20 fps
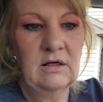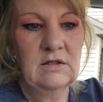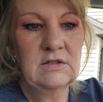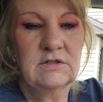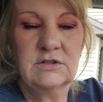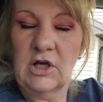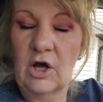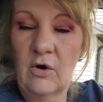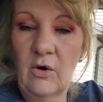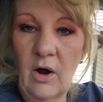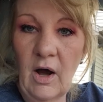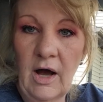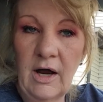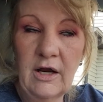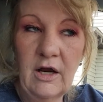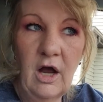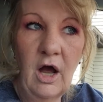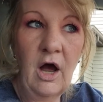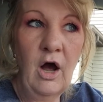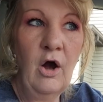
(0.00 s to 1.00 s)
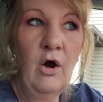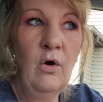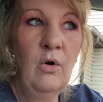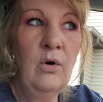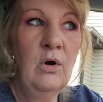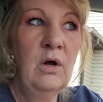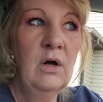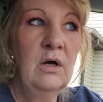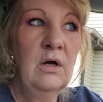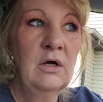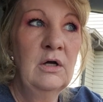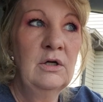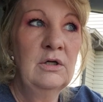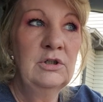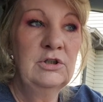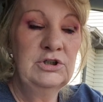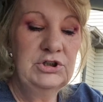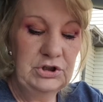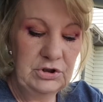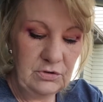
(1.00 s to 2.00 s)
So I go
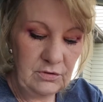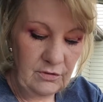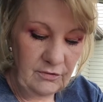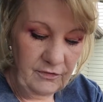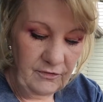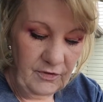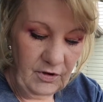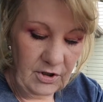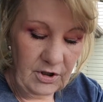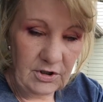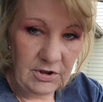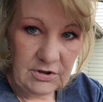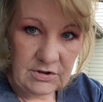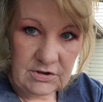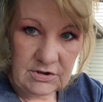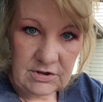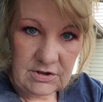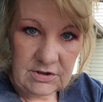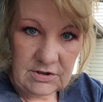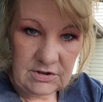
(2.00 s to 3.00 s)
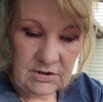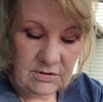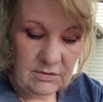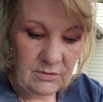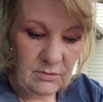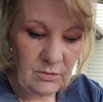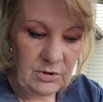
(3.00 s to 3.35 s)
June 1st,